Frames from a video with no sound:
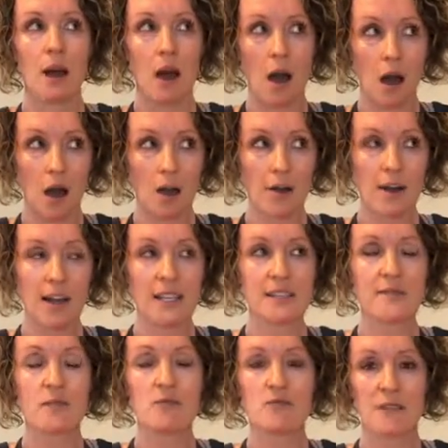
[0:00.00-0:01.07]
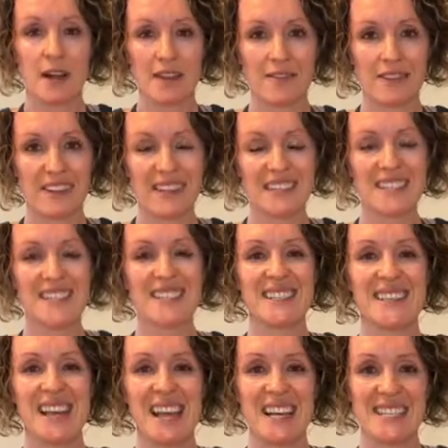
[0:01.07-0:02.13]
R is for relevant,
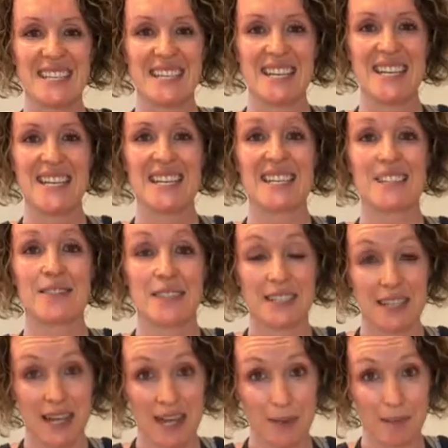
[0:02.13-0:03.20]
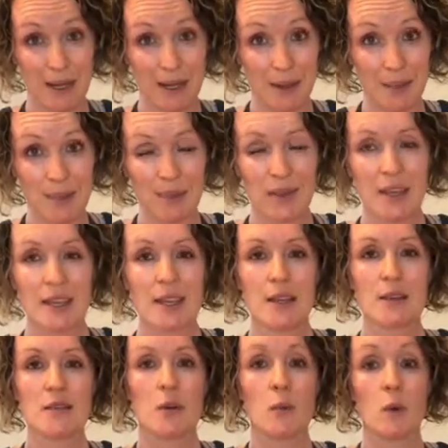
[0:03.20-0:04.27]
and T is for timely.
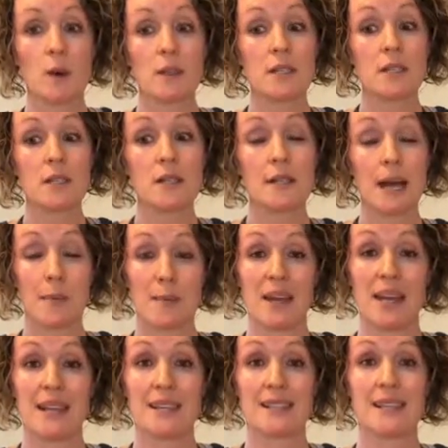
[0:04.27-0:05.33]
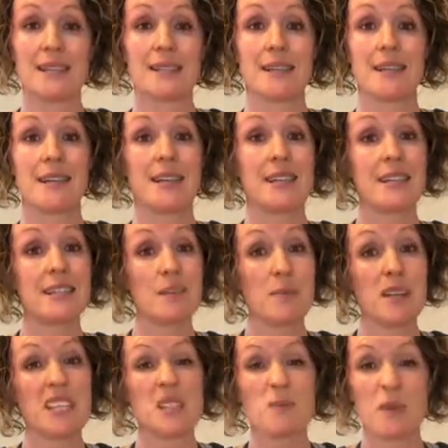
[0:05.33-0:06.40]
So what that means is that it needs to
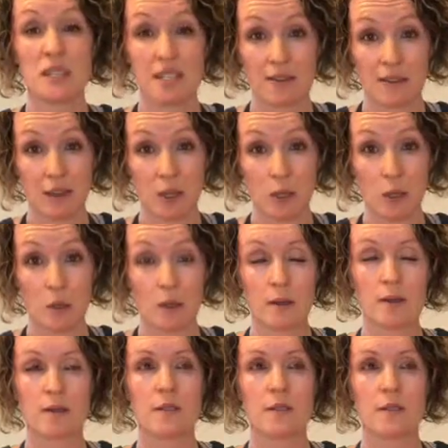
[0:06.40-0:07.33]
be a specific goal.